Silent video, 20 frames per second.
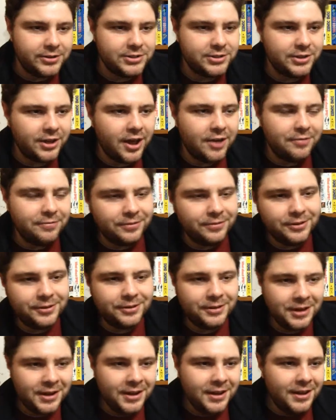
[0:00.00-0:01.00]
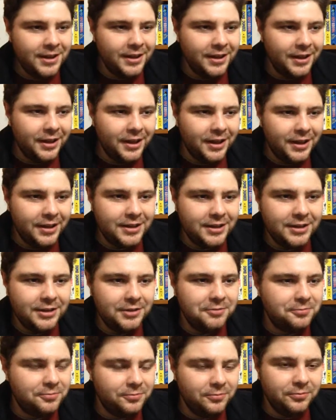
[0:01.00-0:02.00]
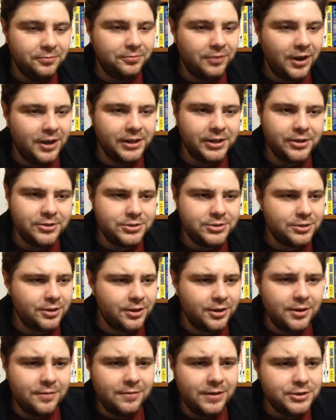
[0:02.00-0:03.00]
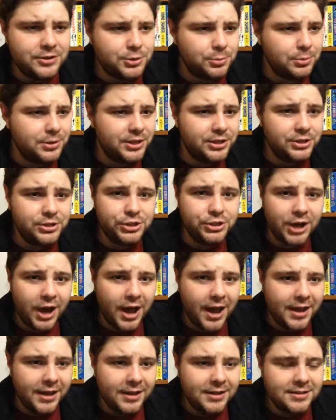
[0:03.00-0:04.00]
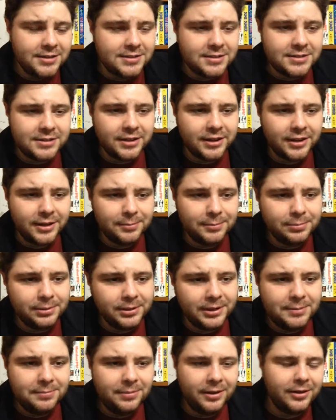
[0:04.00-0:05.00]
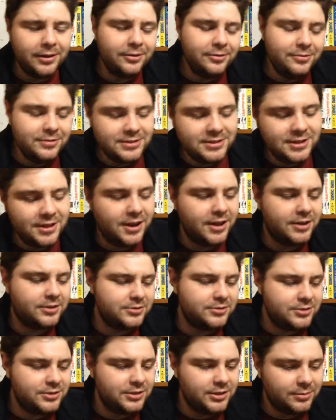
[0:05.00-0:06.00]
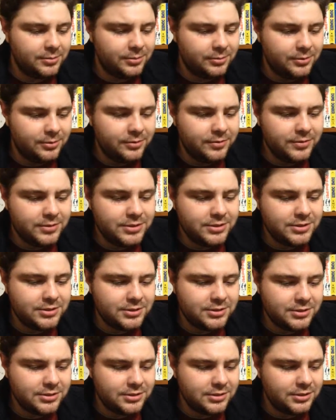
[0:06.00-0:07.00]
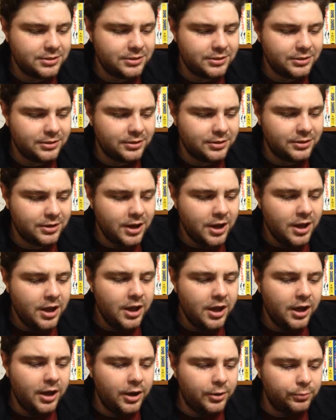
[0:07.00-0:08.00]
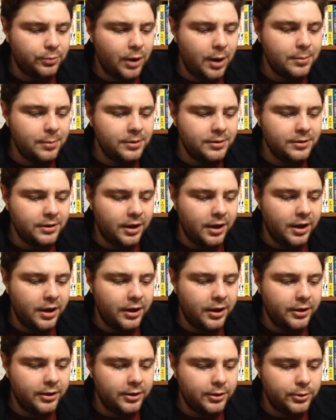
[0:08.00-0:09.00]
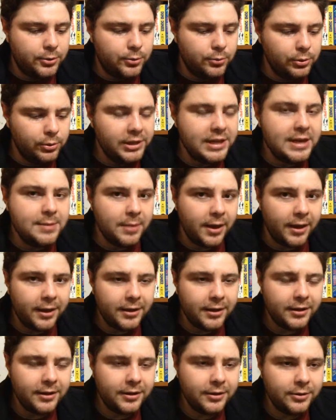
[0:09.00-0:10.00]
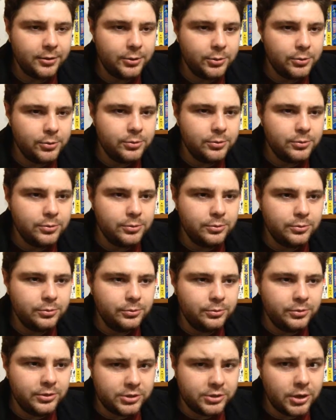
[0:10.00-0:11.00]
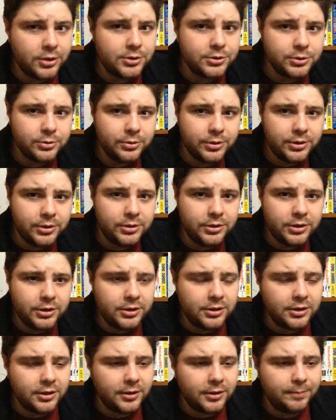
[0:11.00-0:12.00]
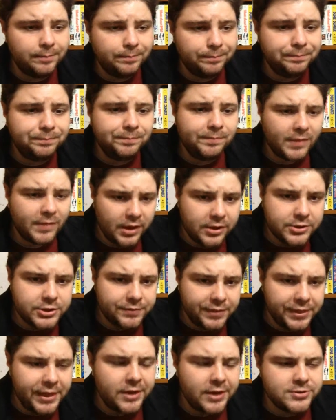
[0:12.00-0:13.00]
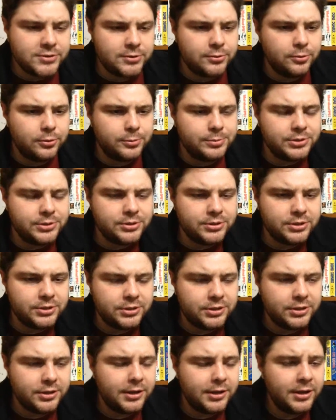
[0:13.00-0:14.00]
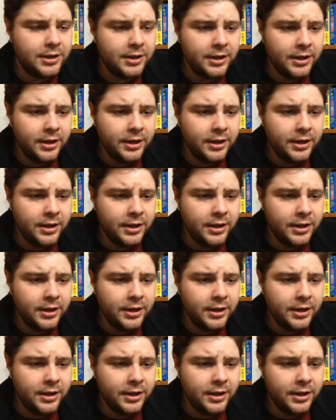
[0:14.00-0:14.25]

good stuff. And he finally goes on an adventure with a giant, played by, who is that actor's name? I wonder if it's Robert Guillaume, who is also in House of the Thousand Corpses and